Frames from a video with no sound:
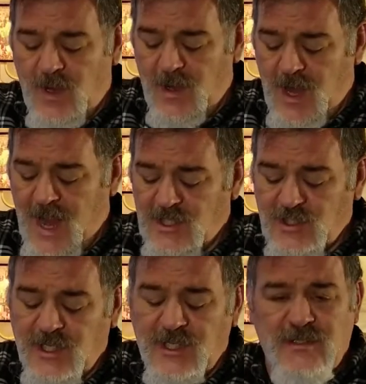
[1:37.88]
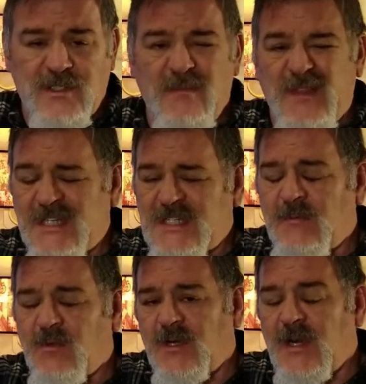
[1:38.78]
Actually something
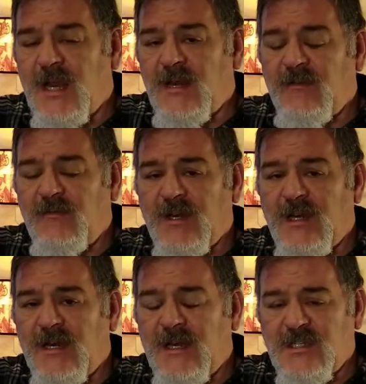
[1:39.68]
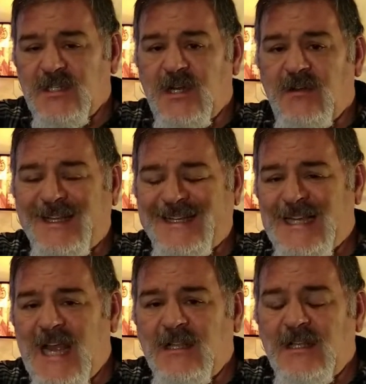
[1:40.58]
similar, not even necessarily
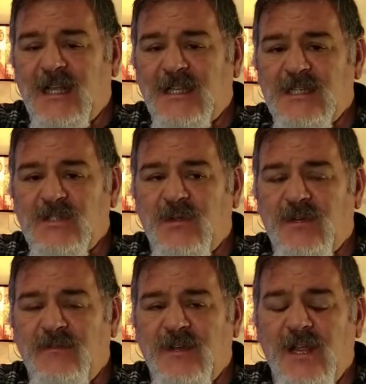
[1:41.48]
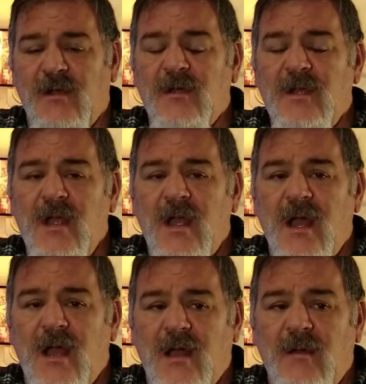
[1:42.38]
exactly like this one, a video,
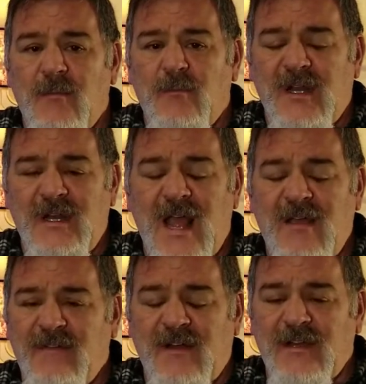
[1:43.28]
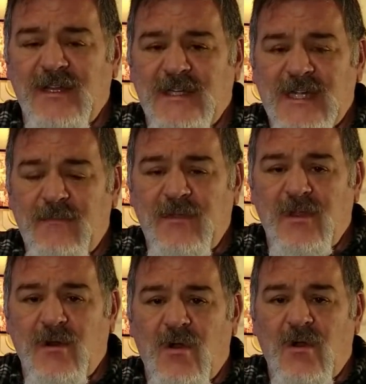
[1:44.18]
but not very in depth at
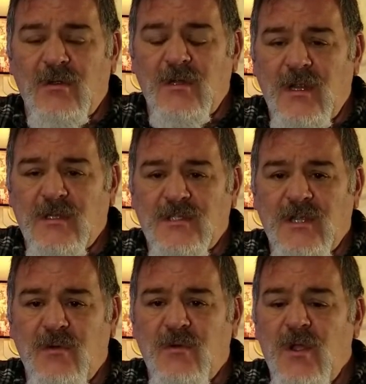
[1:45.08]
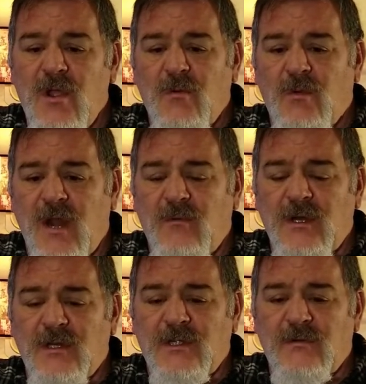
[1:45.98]
all. So what I want
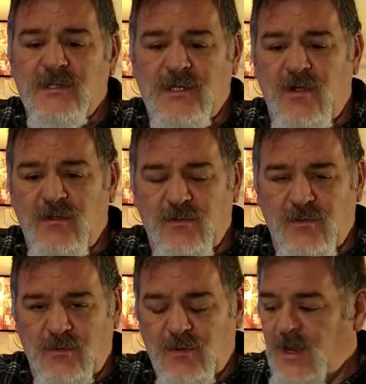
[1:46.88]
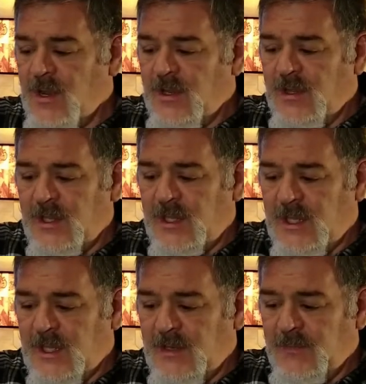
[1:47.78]
to do is go through the
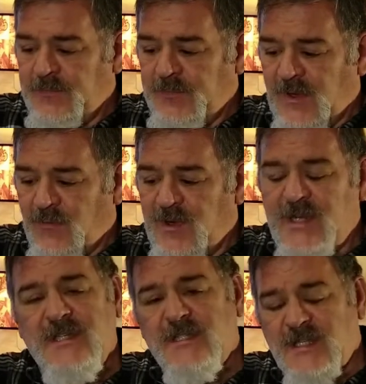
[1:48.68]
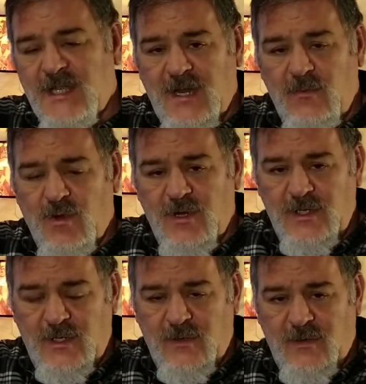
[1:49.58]
reasons that I wanted
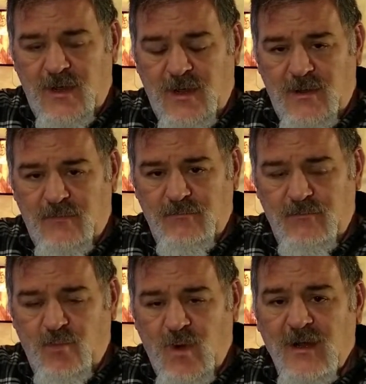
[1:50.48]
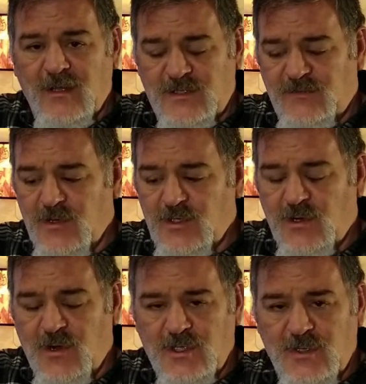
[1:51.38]
the wireless phone
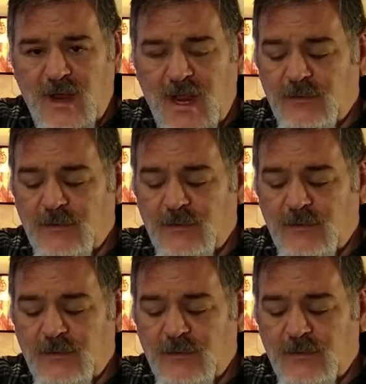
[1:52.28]
charger mount,